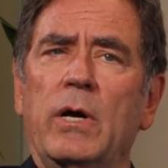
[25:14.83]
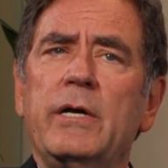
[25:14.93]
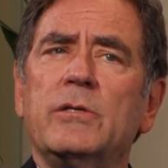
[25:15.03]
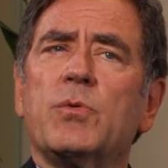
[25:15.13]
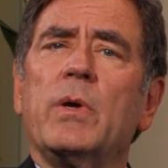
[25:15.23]

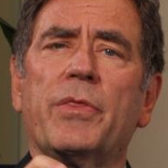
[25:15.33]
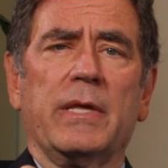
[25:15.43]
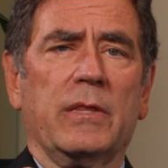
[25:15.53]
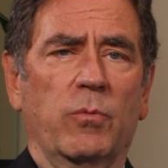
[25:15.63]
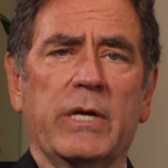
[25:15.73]
Here's one
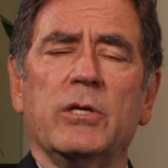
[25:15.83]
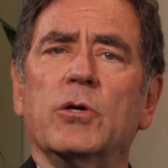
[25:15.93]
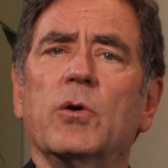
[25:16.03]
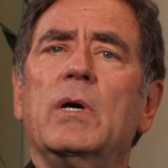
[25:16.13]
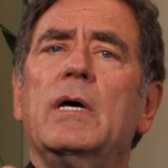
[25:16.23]
thing that we could
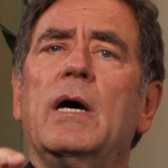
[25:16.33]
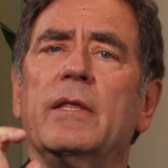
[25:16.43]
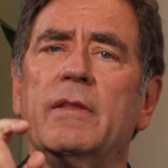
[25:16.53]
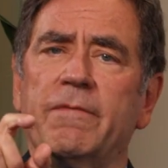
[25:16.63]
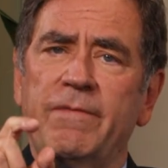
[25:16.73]
do.
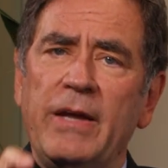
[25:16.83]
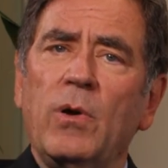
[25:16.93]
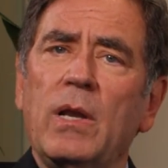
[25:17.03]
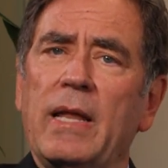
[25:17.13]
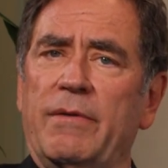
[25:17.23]
The
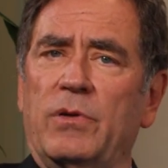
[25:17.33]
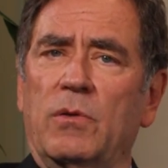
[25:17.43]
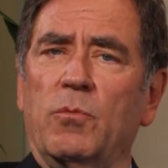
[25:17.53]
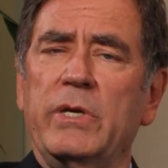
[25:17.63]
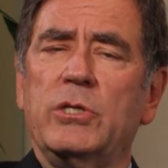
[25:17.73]
federal
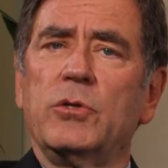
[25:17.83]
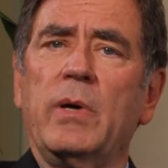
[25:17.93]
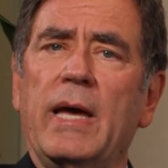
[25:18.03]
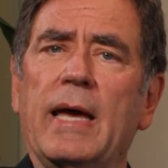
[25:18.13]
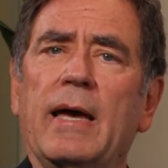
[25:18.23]
level, we
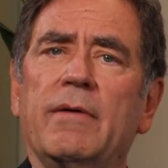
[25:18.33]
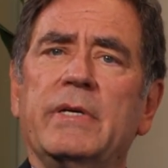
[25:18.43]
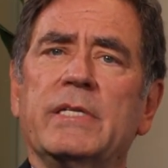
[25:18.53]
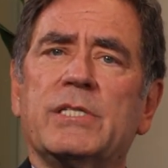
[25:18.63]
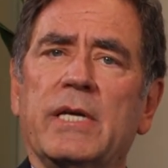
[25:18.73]
do have
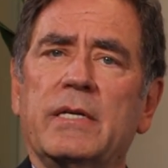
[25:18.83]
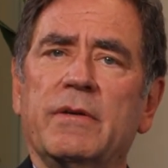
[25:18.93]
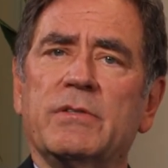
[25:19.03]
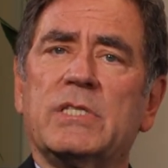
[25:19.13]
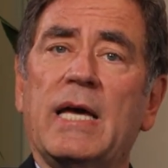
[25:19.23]

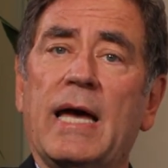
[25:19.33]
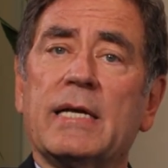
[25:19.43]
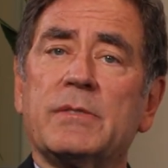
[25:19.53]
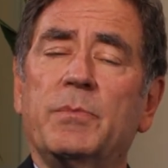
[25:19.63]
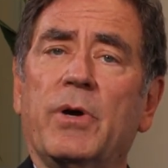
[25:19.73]
incentives,
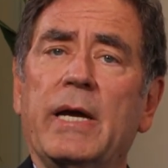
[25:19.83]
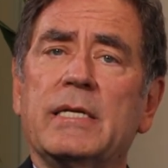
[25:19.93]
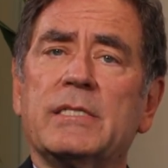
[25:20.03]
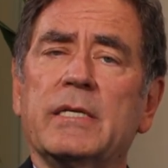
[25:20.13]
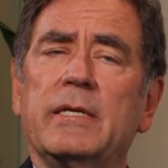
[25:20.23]
tax
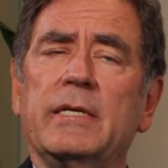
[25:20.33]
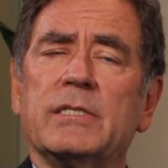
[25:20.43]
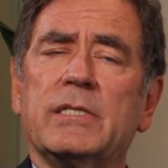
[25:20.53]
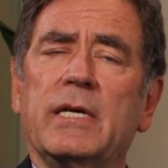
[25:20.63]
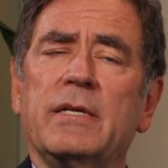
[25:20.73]
breaks, and
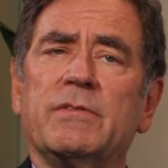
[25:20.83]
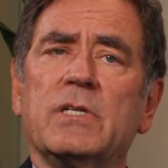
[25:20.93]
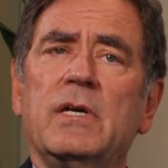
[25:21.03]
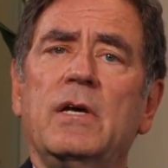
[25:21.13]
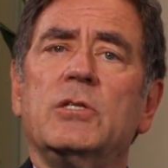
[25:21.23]
incentives
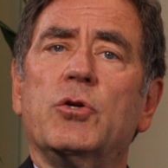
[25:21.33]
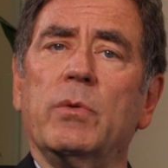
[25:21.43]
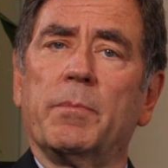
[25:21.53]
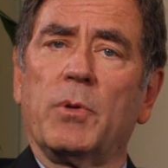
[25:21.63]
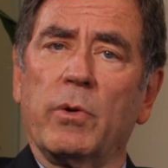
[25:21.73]

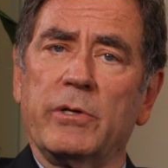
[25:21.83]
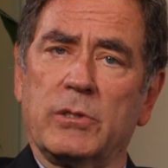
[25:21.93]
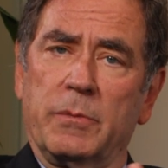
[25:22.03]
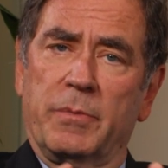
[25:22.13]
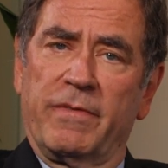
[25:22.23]
to
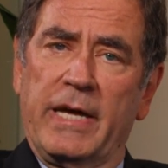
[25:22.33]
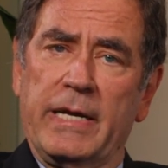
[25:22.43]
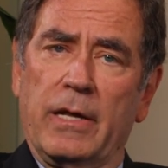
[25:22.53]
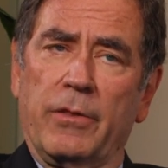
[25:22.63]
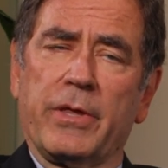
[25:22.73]
employers to provide
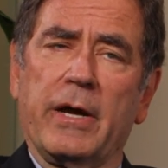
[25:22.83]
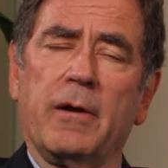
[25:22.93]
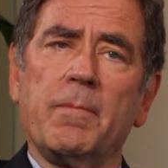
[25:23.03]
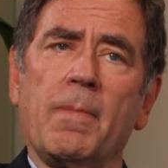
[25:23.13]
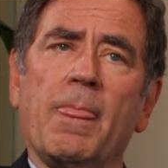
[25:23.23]
health care.